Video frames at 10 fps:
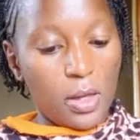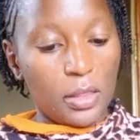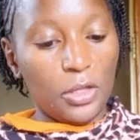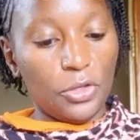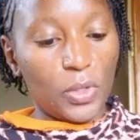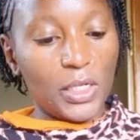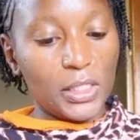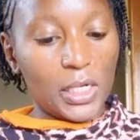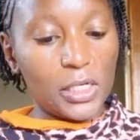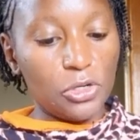this one needs
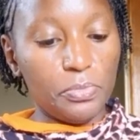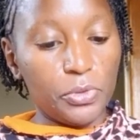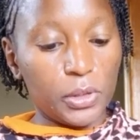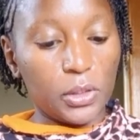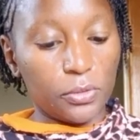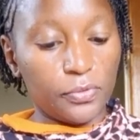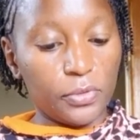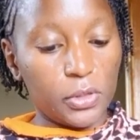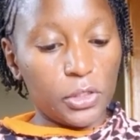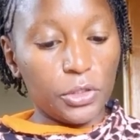a little boost of
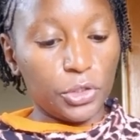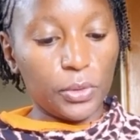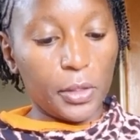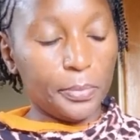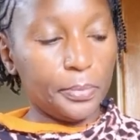sugar.